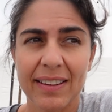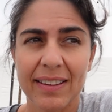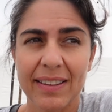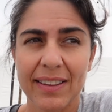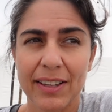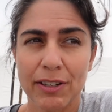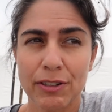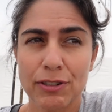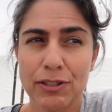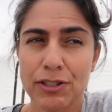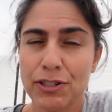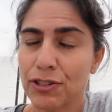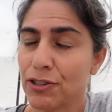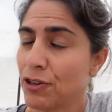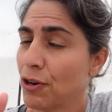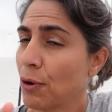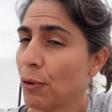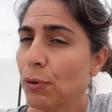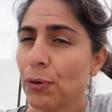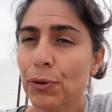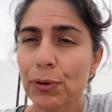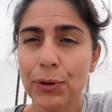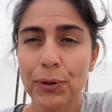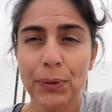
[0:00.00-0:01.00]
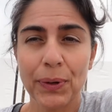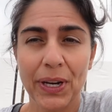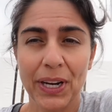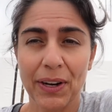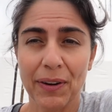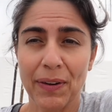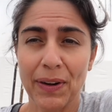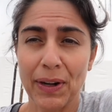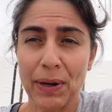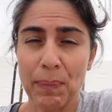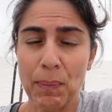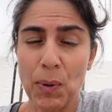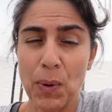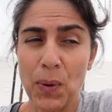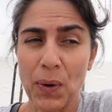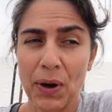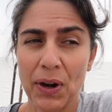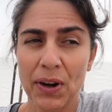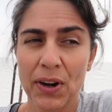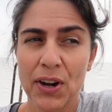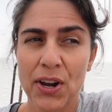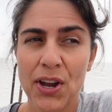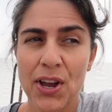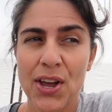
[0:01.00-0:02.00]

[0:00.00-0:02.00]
there's no crew here anymore.